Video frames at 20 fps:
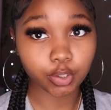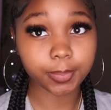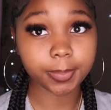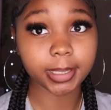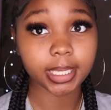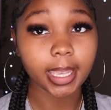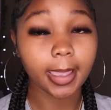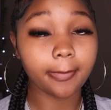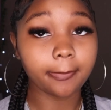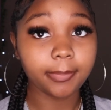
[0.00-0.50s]
you
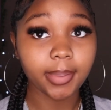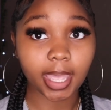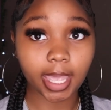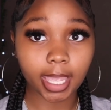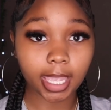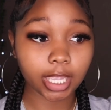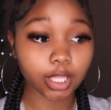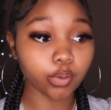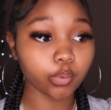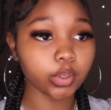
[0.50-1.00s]
be in
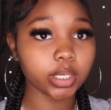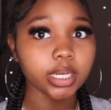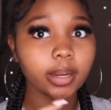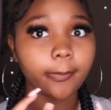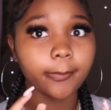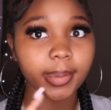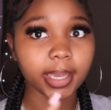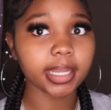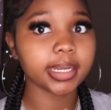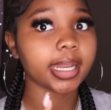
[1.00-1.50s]
pain, you need a
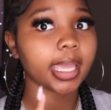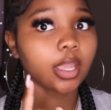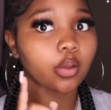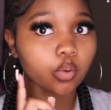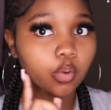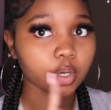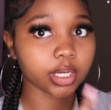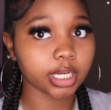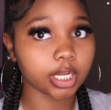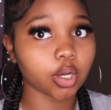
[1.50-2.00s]
band-aid
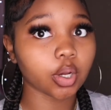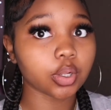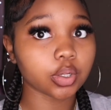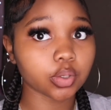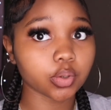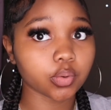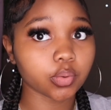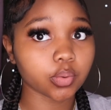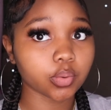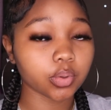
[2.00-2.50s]
or nail
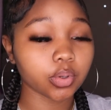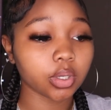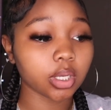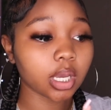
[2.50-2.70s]
glue.